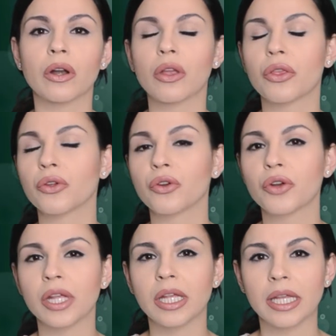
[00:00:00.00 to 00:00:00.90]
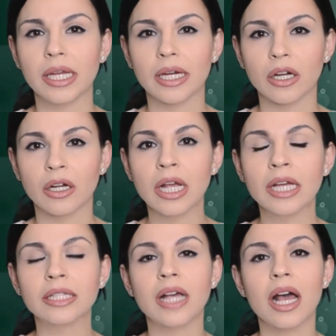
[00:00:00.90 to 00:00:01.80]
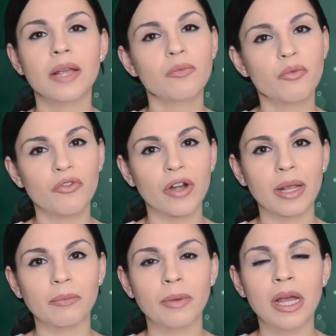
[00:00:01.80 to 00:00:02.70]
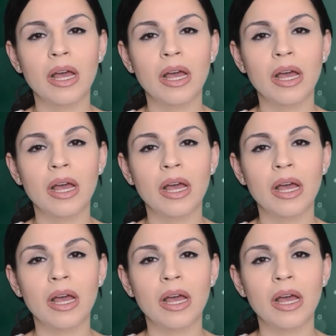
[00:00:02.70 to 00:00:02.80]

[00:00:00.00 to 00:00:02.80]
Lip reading: a 30-year time frame